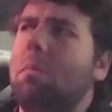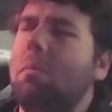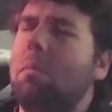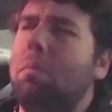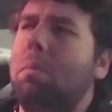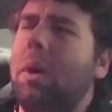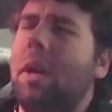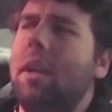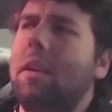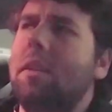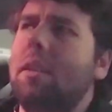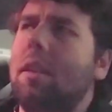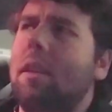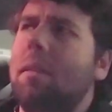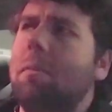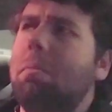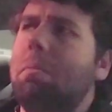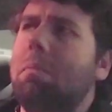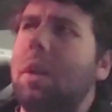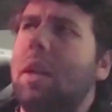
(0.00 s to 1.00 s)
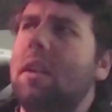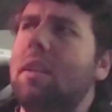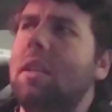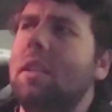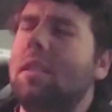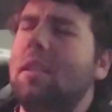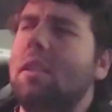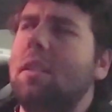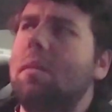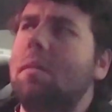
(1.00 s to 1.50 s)
but it but it
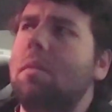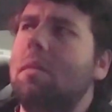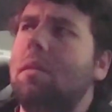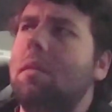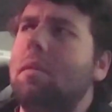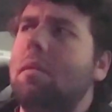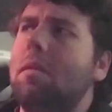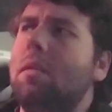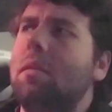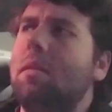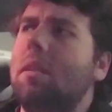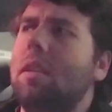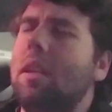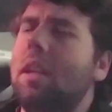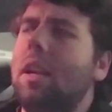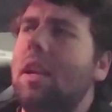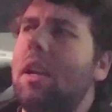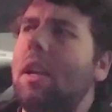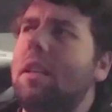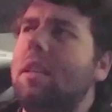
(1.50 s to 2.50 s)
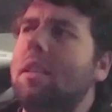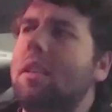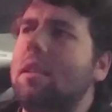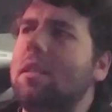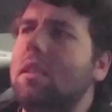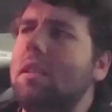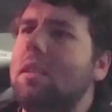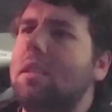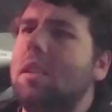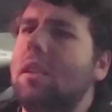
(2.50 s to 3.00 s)
doesn't it
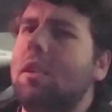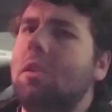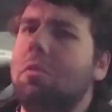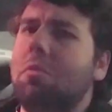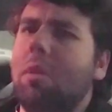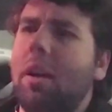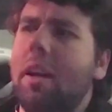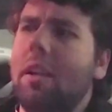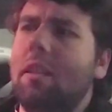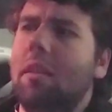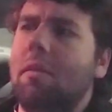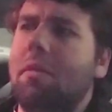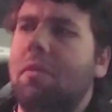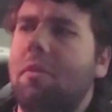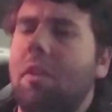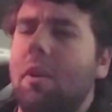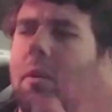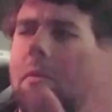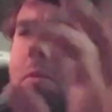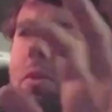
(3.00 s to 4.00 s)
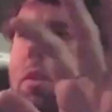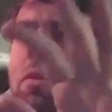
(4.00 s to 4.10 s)
doesn't degrade the film